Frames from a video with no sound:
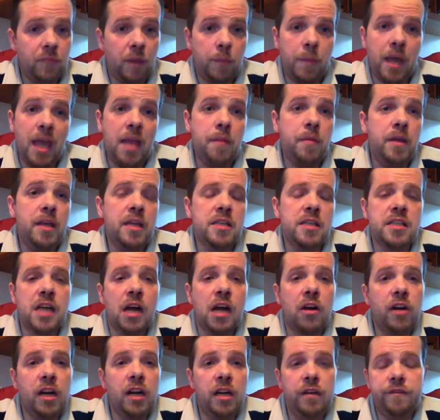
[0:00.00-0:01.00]
it's
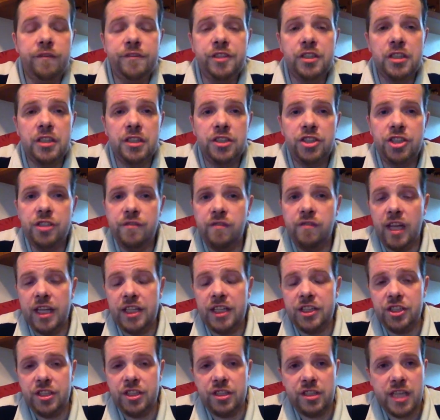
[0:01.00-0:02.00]
our
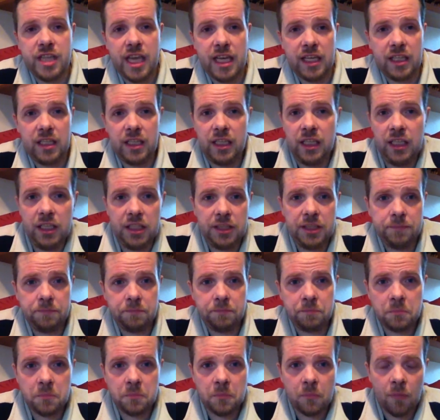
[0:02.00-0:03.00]
insufflation technique
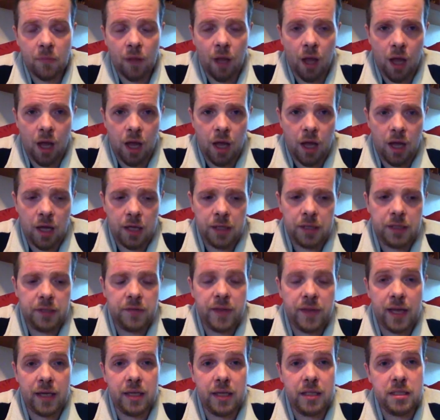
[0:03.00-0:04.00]

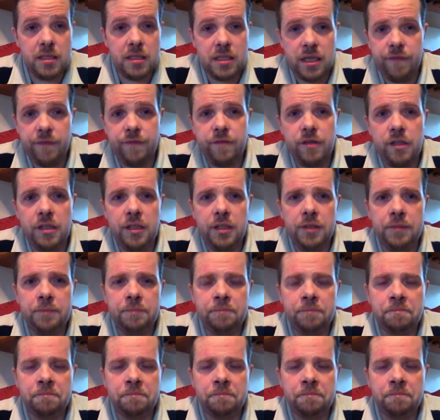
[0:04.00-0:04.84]
that is different.